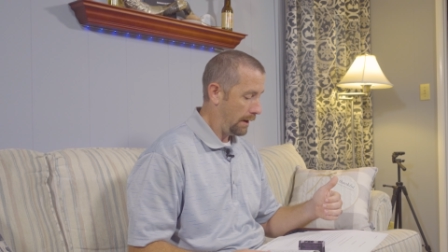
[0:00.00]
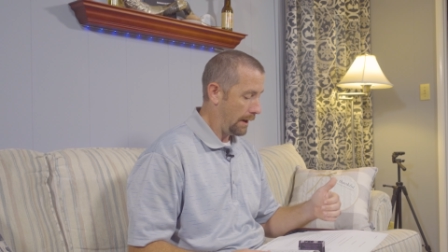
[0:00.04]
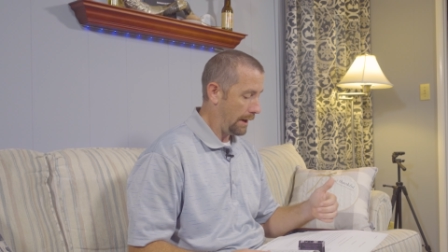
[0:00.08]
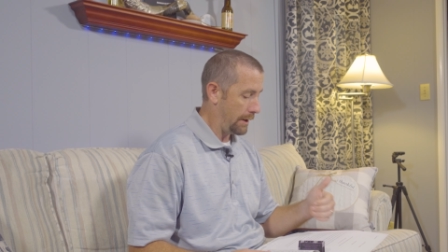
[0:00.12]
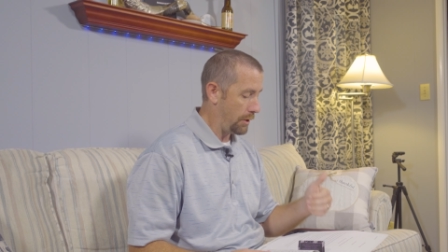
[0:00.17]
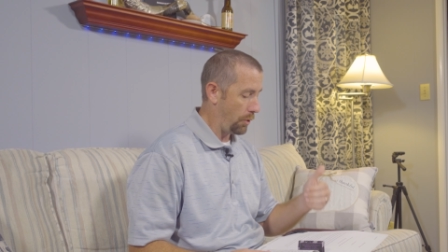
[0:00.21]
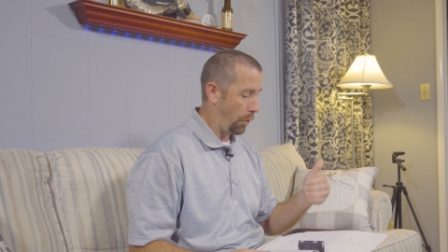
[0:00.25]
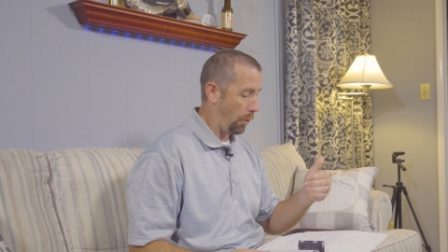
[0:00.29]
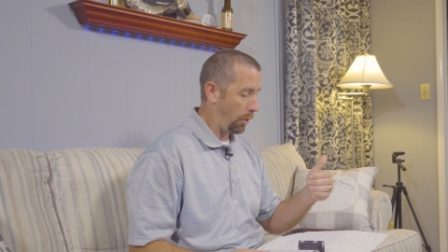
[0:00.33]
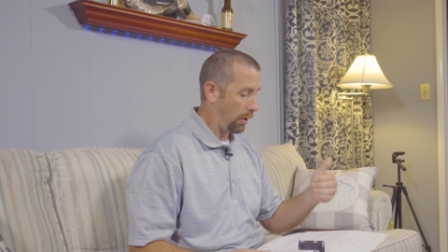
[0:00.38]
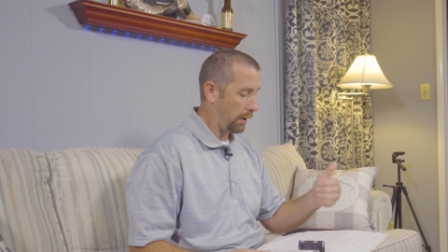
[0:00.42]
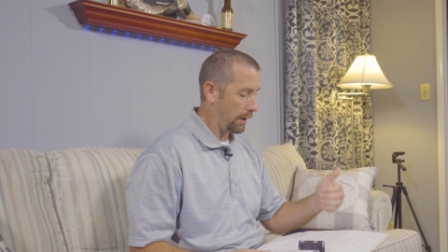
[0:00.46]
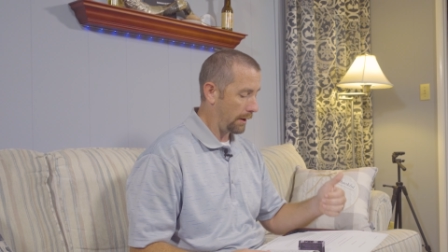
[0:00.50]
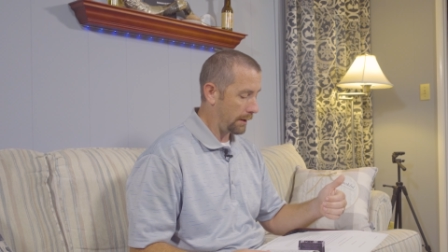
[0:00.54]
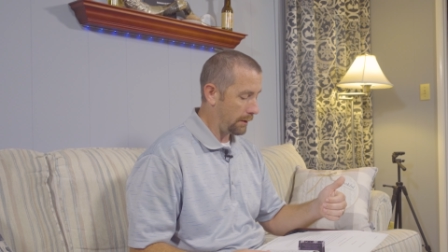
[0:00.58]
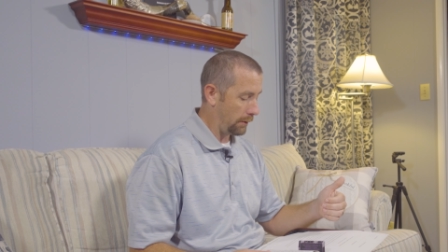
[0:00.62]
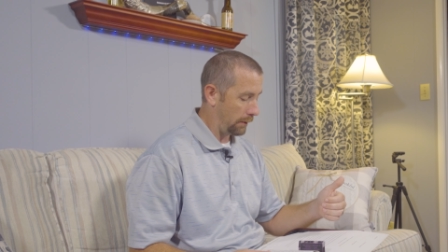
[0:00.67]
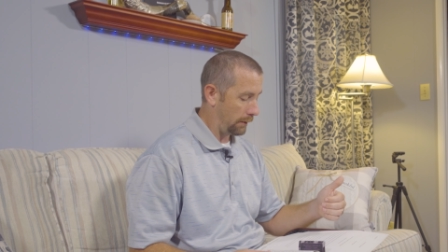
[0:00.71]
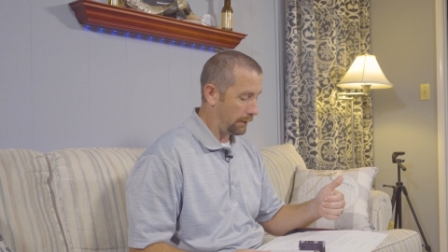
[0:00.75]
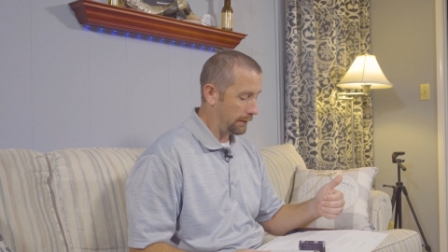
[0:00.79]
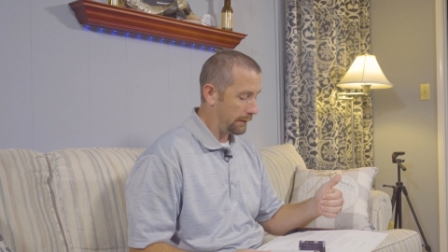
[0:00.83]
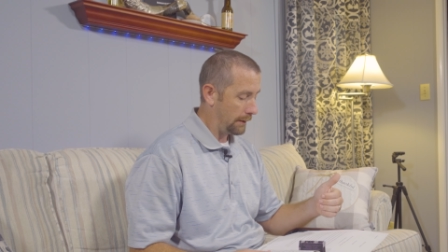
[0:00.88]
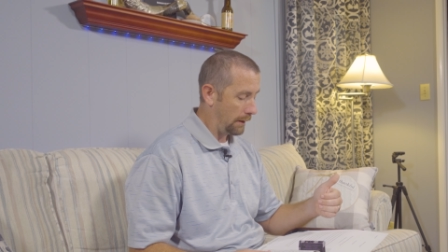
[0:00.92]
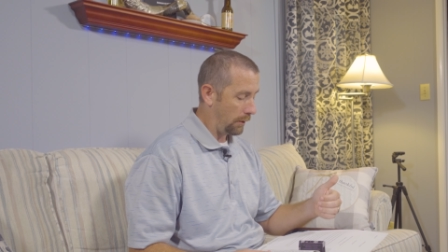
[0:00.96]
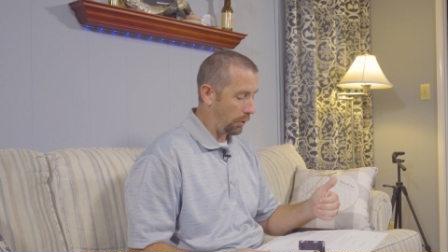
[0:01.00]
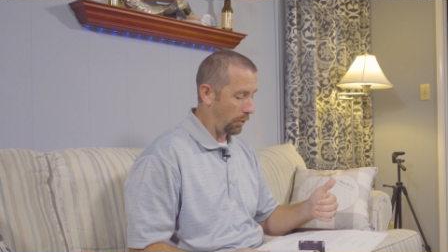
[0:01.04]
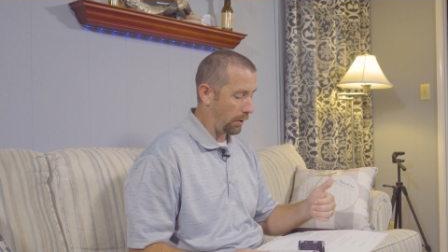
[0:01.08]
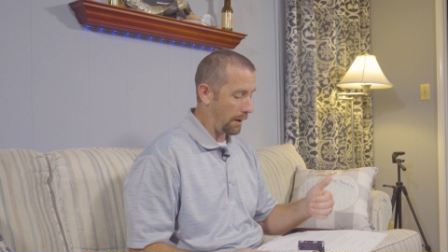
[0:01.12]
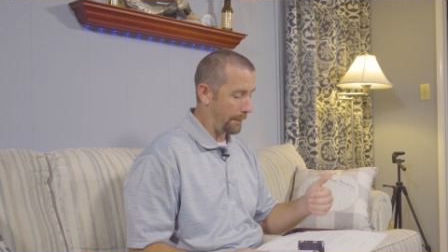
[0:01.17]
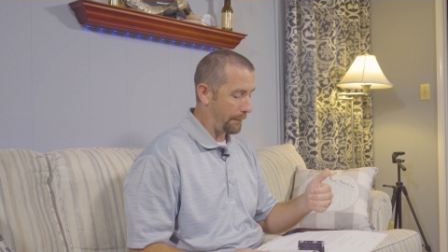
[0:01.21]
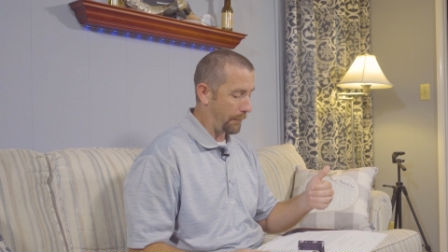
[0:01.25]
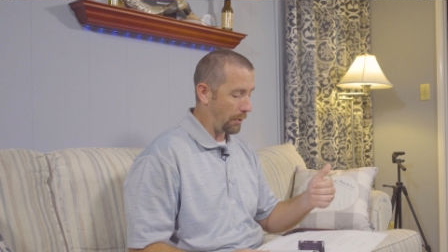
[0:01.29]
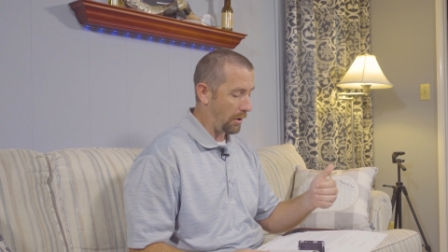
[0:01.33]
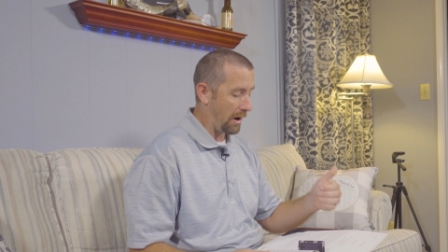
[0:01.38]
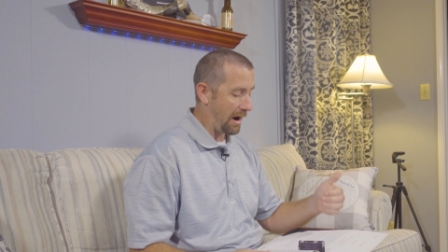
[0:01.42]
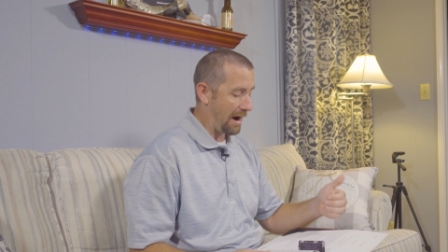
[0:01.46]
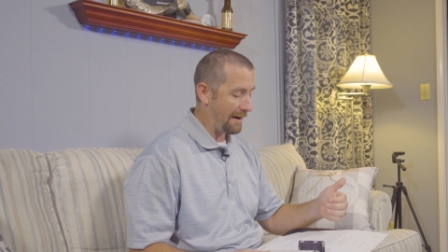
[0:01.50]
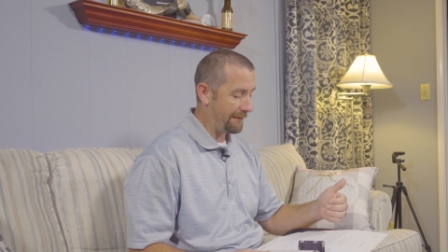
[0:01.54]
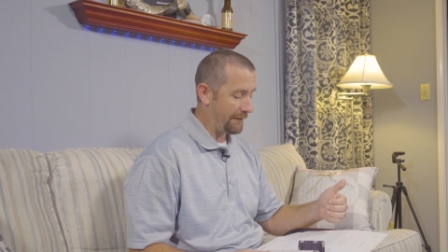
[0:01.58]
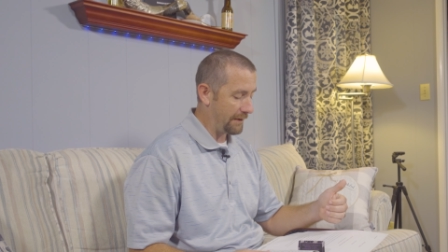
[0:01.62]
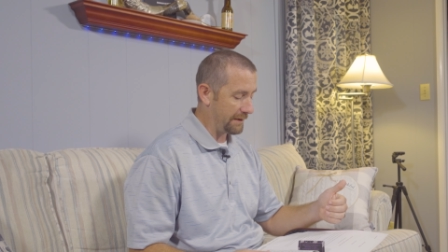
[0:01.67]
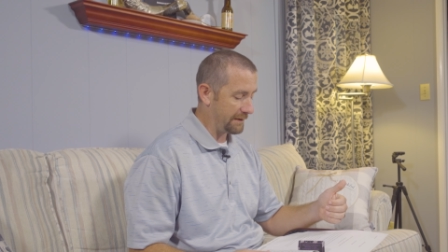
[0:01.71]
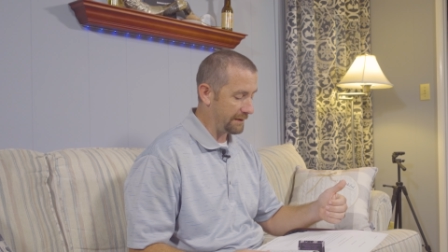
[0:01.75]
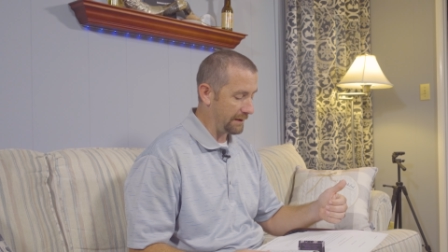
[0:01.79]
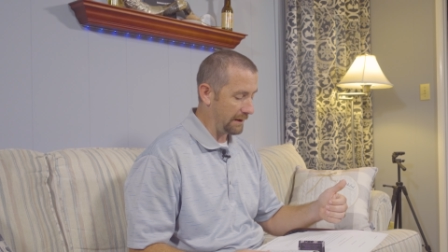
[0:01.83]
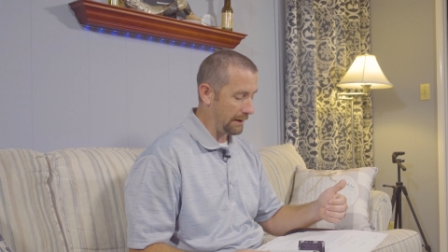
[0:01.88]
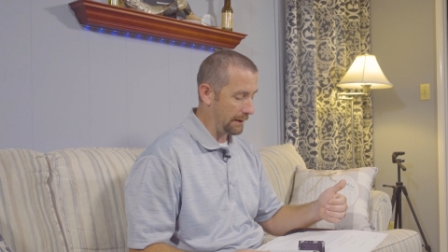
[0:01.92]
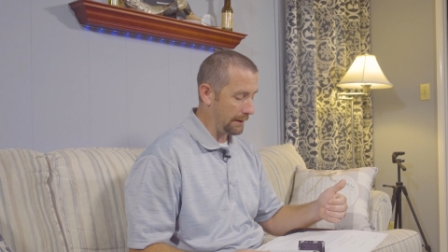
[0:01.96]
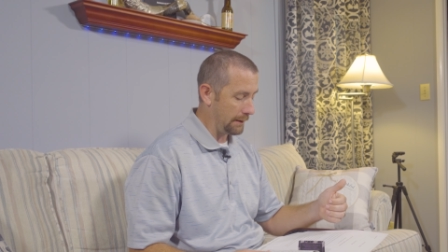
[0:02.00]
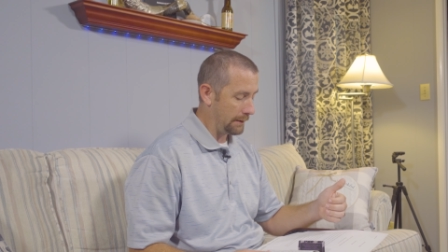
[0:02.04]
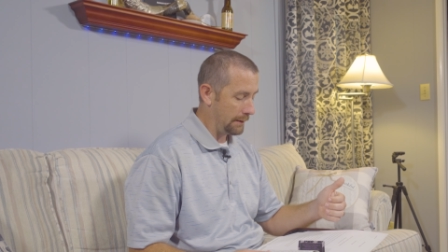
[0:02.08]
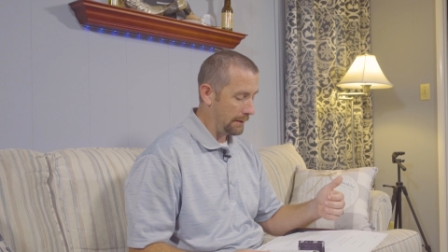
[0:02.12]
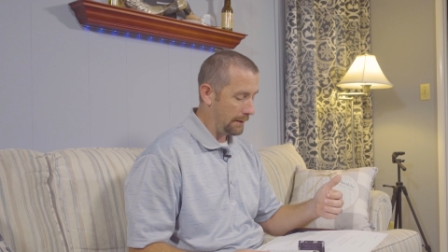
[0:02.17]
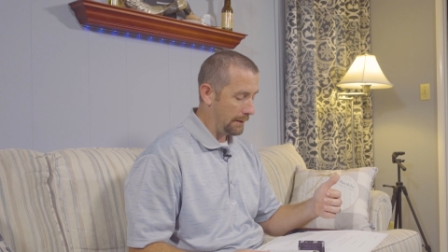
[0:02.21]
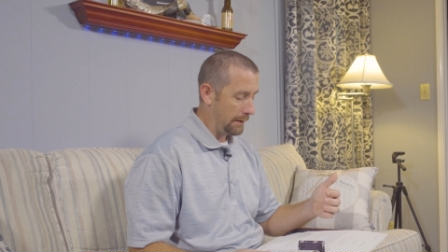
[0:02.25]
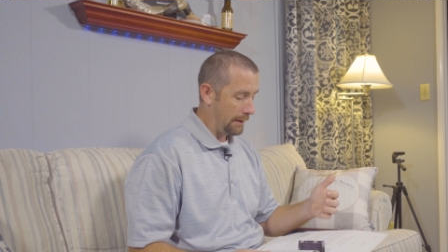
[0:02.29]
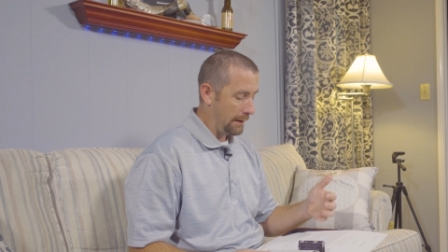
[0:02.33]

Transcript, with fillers: an oracle or a prophecy.